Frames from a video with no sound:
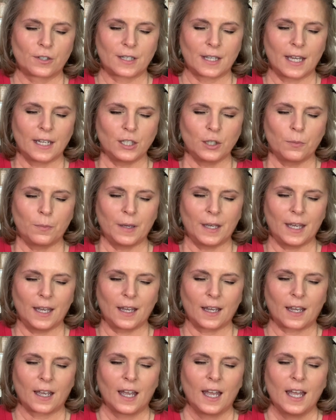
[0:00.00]
that you
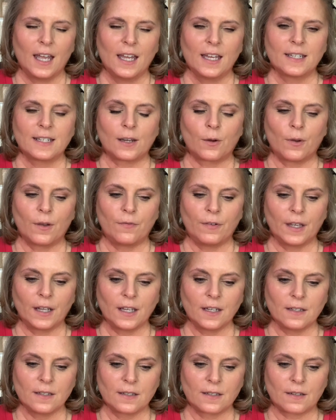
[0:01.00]
pick. So if it
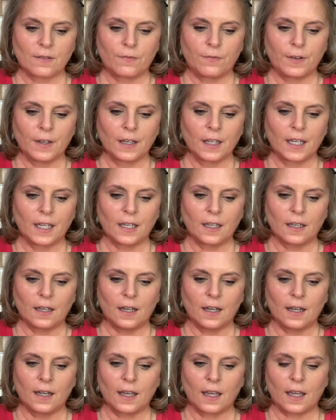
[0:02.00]
is
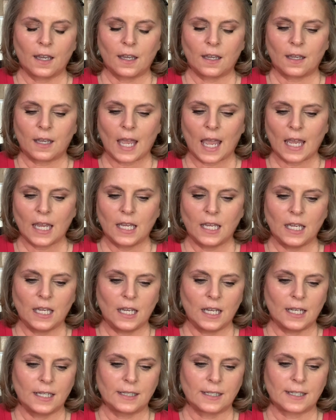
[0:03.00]
feeling
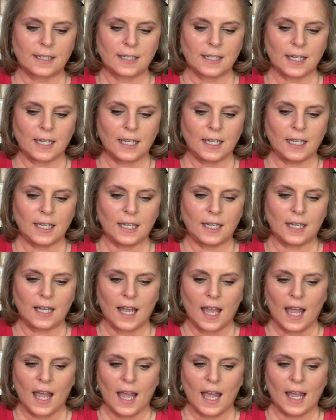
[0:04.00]
cakey and sticky
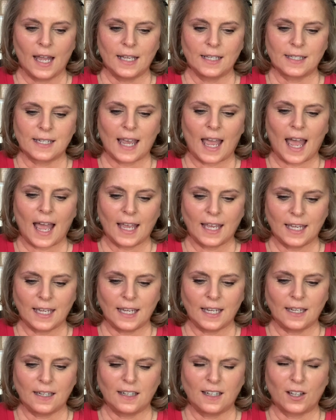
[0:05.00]
and
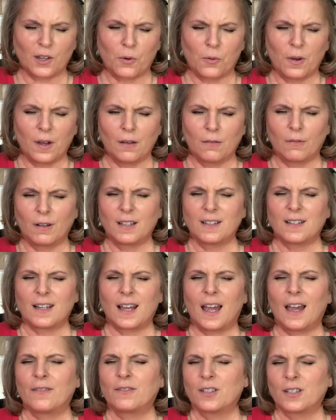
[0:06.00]
tacky, you know, what does that
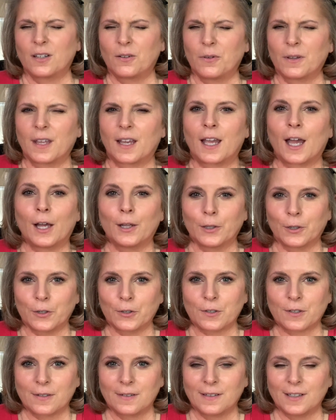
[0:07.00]
have to do with the
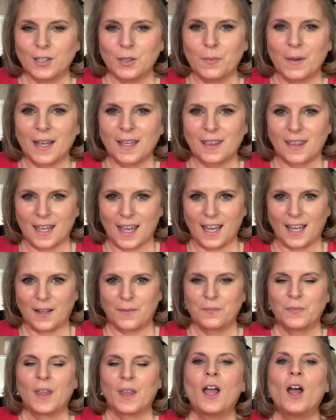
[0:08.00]
colors, you may think?
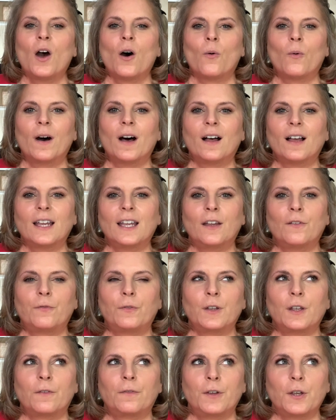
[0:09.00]
Well,
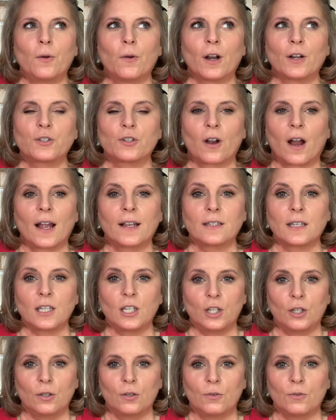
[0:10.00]
if you are trying to
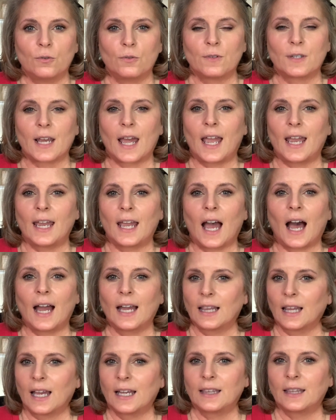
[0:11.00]
use a
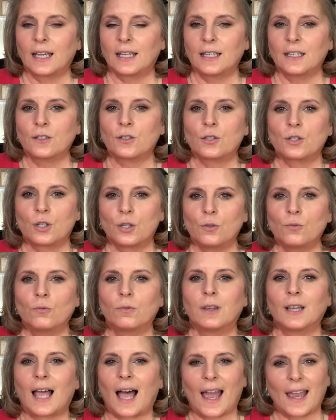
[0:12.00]
highlight that is too
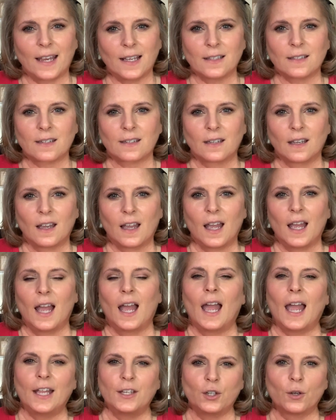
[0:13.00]
light,
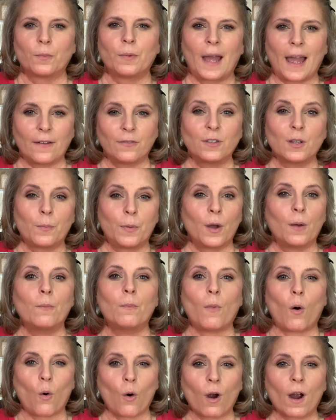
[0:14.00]
and you're having to put
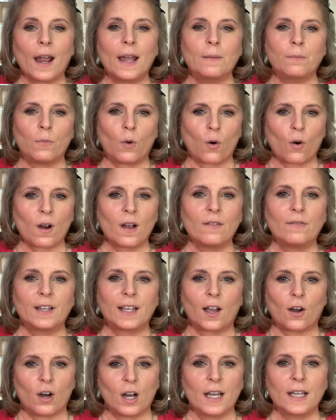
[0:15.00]
more and more of it
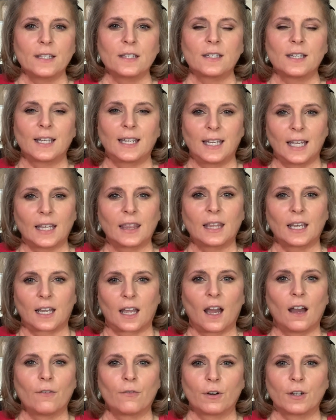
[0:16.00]
on to get the
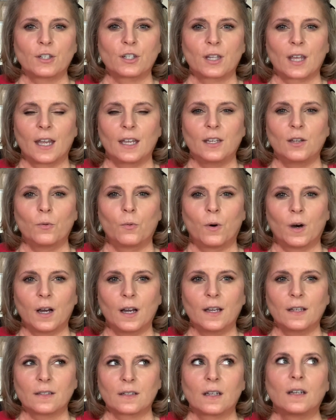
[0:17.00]
coverage that you
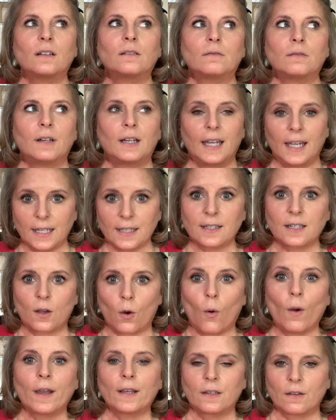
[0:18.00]
want, it's
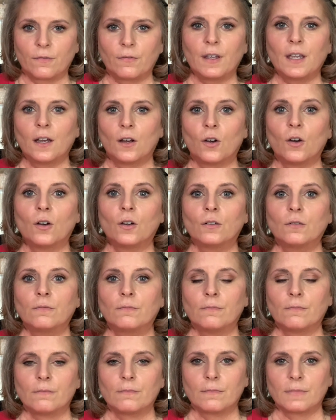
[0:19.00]
going to feel
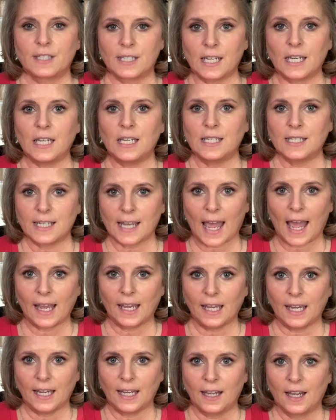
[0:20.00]
sticky and
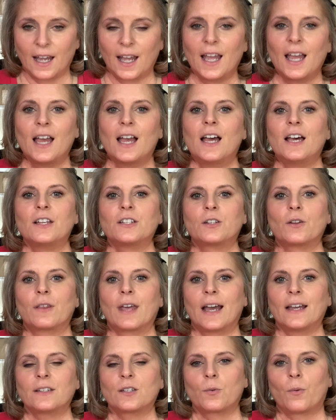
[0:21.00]
tacky. So
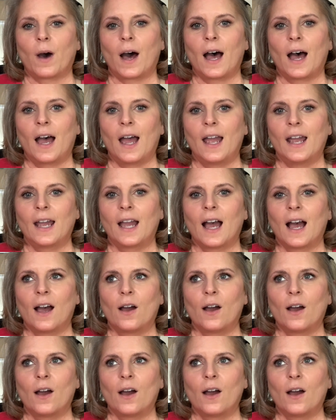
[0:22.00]
that's why